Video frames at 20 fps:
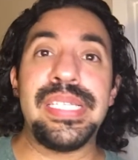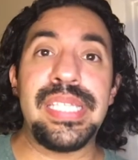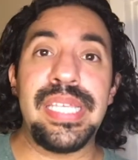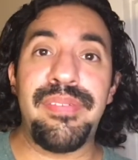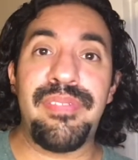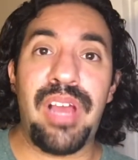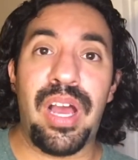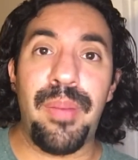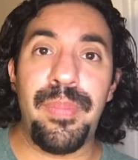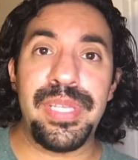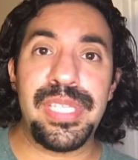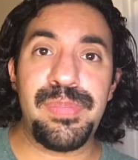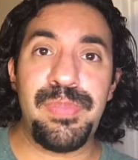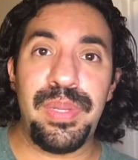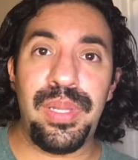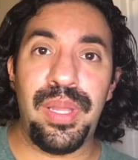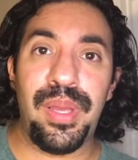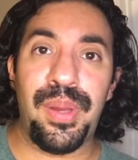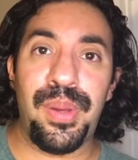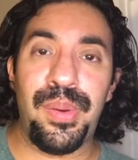leave comments
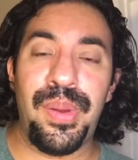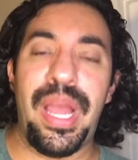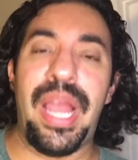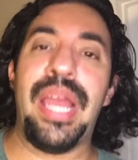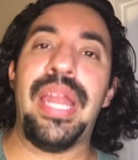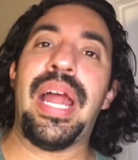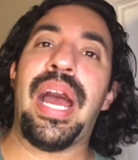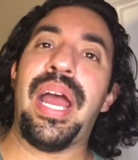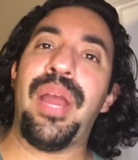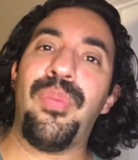below and I